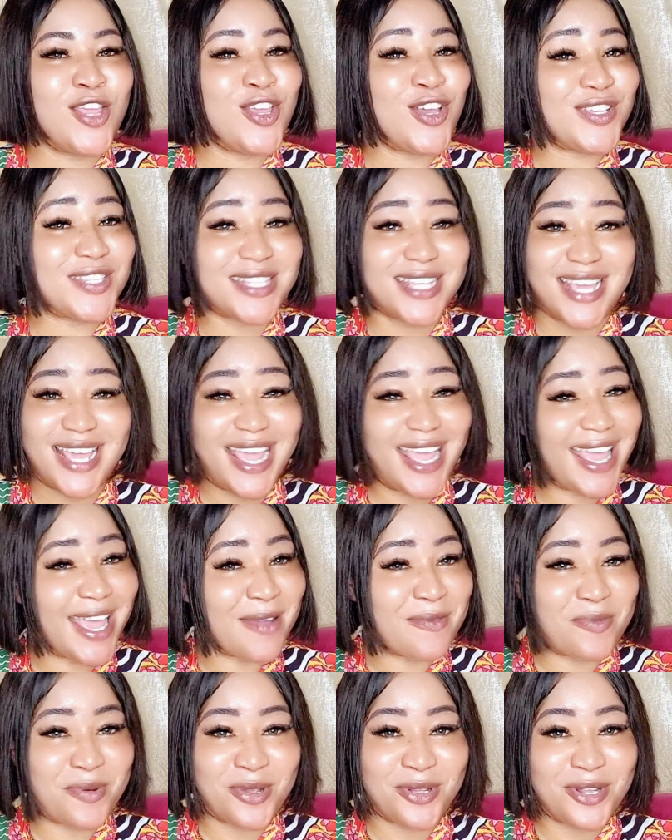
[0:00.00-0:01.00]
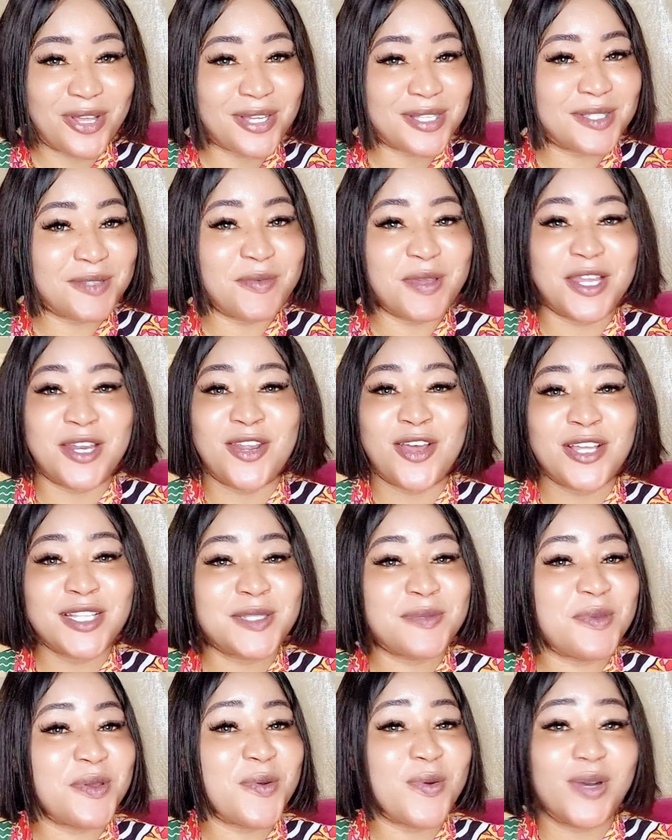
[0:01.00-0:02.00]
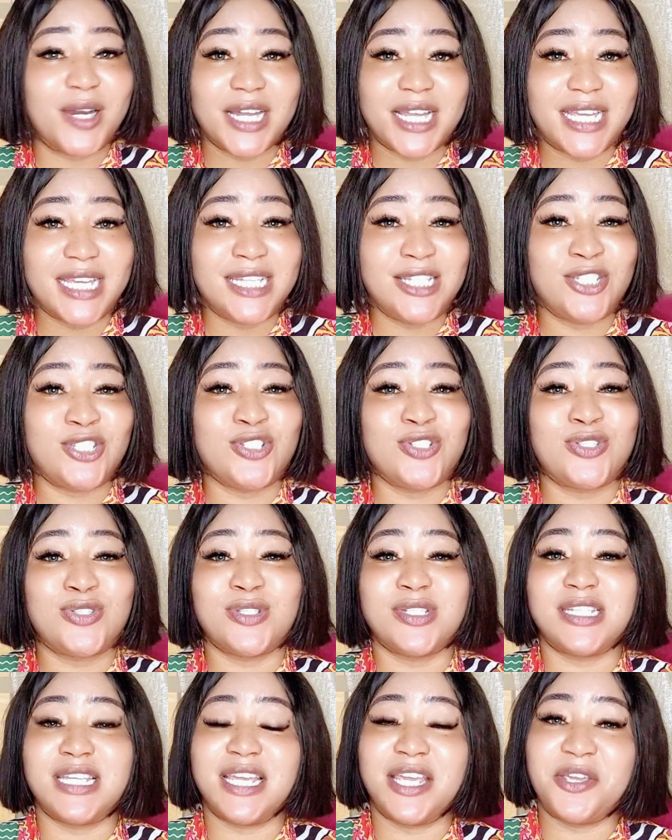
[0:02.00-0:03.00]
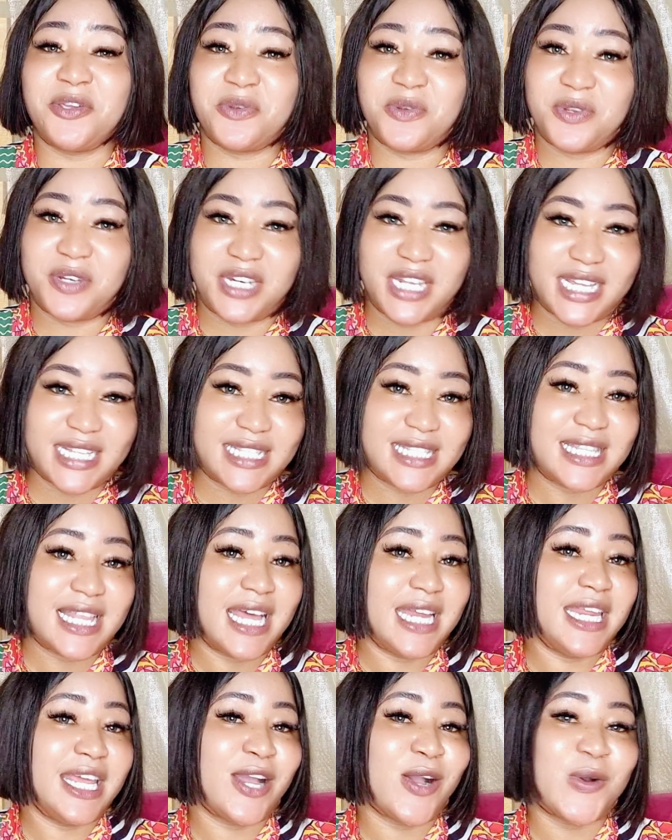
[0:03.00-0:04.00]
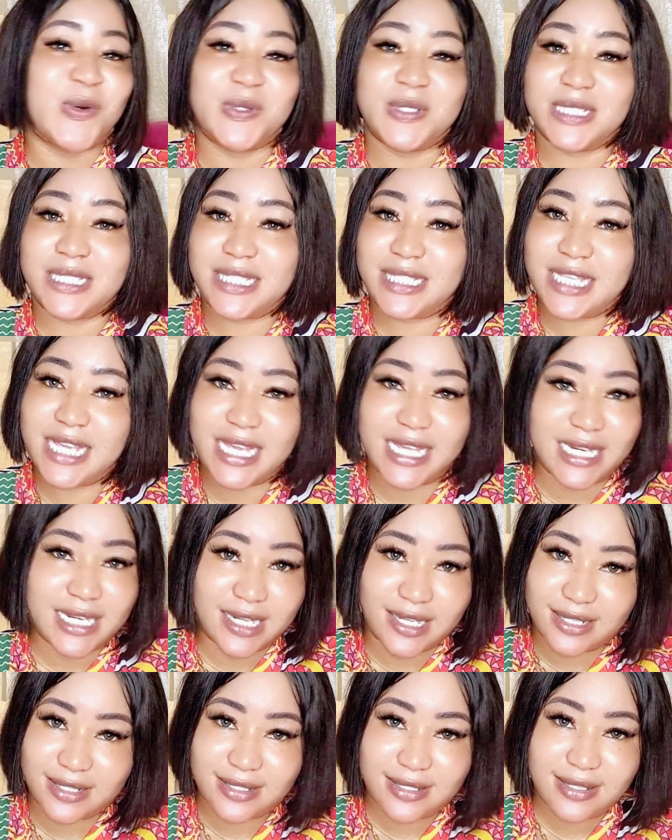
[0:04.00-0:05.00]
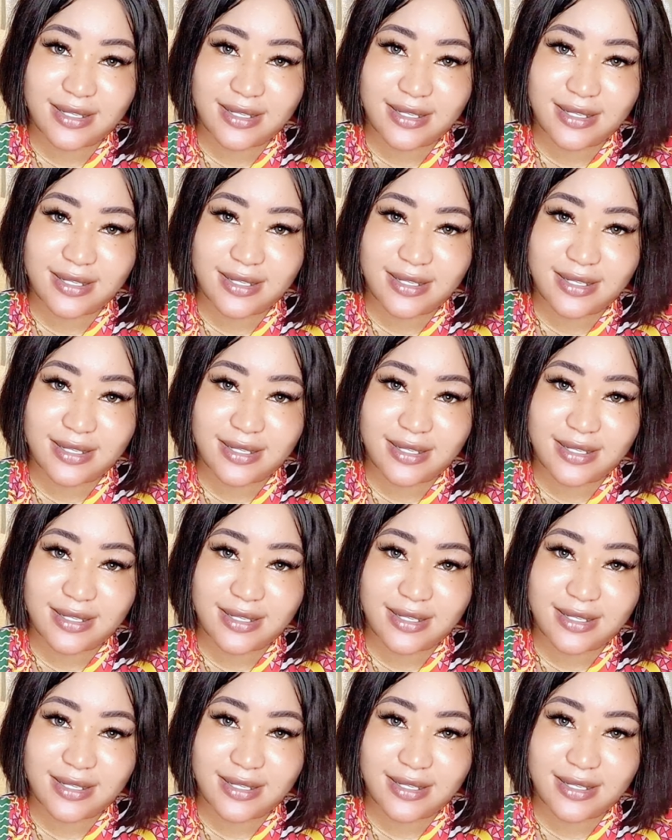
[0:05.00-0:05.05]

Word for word: Your skincare products may not be working due to the ingredients that they contain.